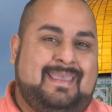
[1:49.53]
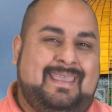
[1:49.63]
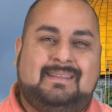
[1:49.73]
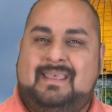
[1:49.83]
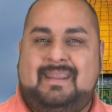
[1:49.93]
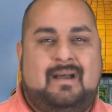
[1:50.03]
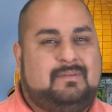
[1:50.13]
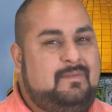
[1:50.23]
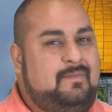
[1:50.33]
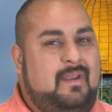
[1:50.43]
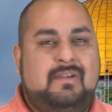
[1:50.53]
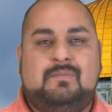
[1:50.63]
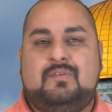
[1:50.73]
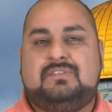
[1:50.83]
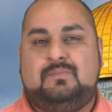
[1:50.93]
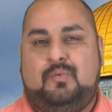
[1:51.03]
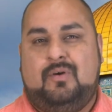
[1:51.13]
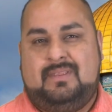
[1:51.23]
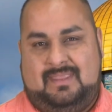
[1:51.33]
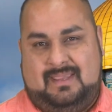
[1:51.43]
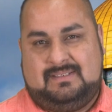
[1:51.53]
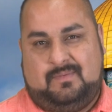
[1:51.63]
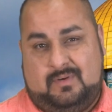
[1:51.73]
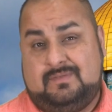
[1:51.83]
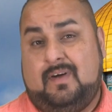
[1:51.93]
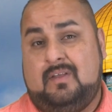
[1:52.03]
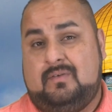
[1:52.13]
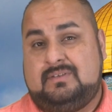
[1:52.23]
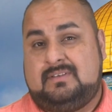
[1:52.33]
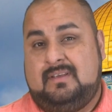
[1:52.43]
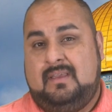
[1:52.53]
It laid out the very most important things for his followers.